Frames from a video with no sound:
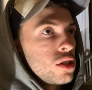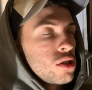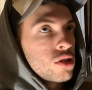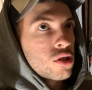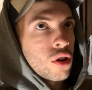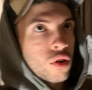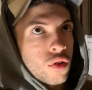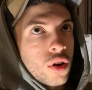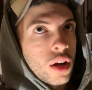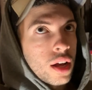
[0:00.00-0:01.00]

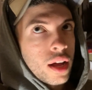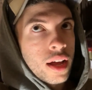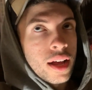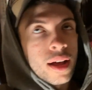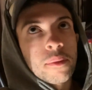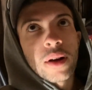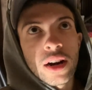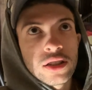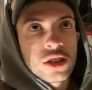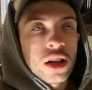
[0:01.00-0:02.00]
so I'm not
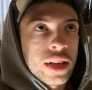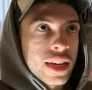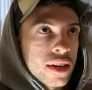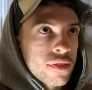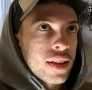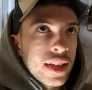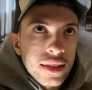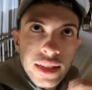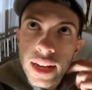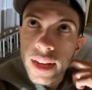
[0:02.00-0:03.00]
installing any of that
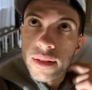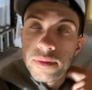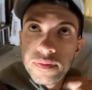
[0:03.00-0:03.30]
today.